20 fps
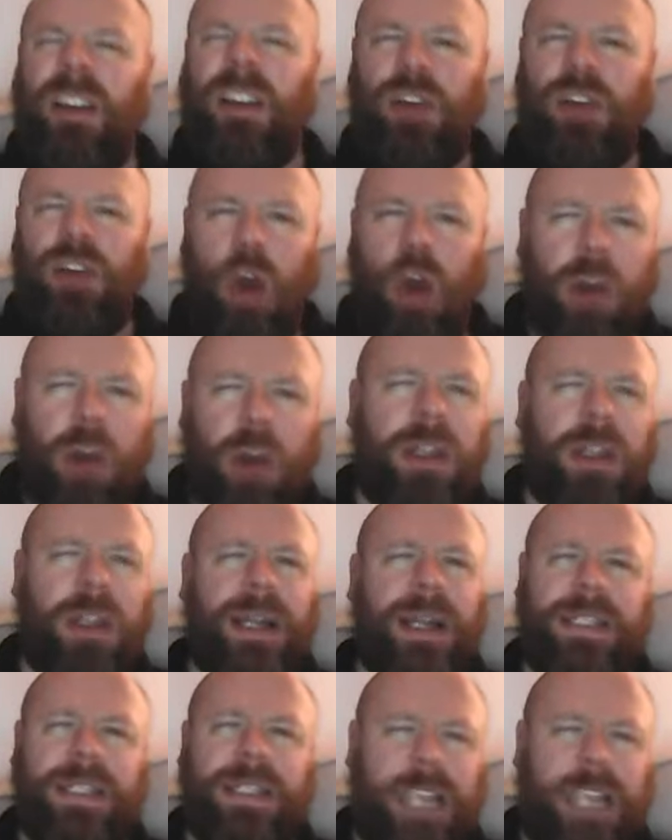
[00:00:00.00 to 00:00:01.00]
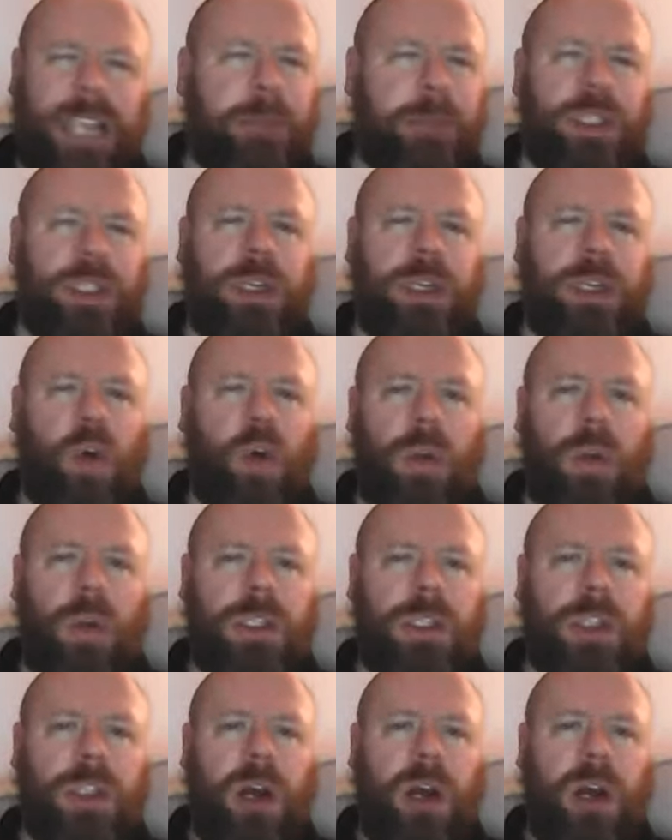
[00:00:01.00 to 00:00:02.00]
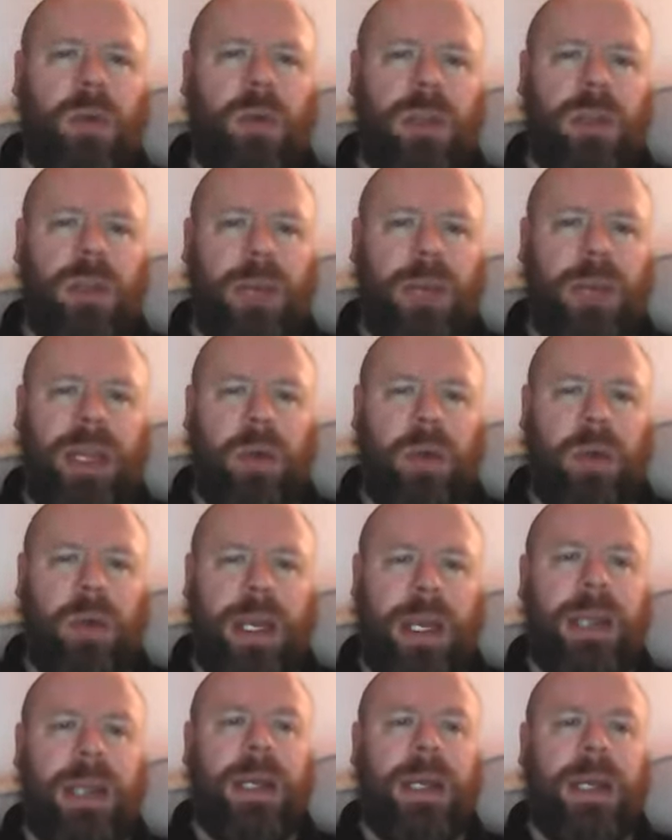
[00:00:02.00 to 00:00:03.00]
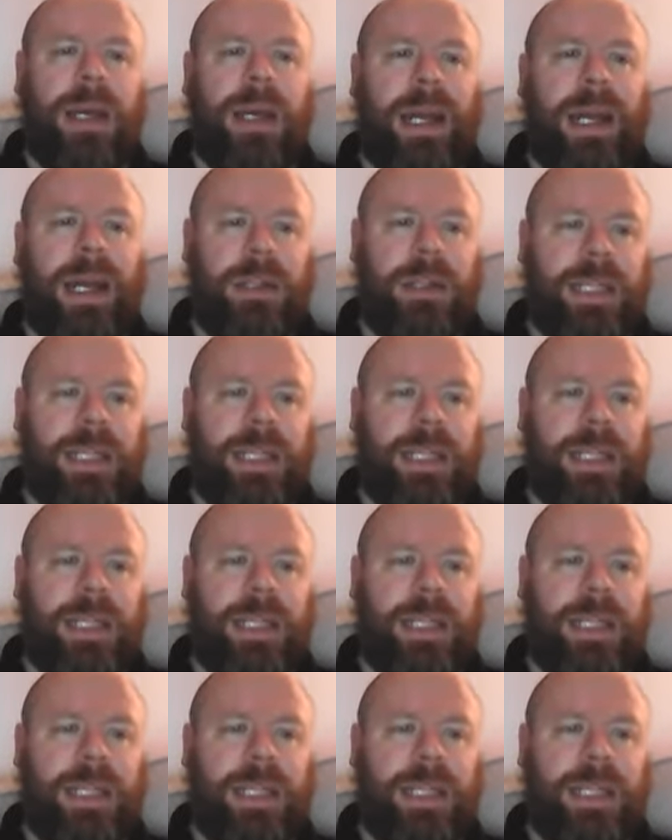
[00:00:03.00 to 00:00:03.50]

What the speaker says: Nothing exceptionally cold to start with, by the way. It'll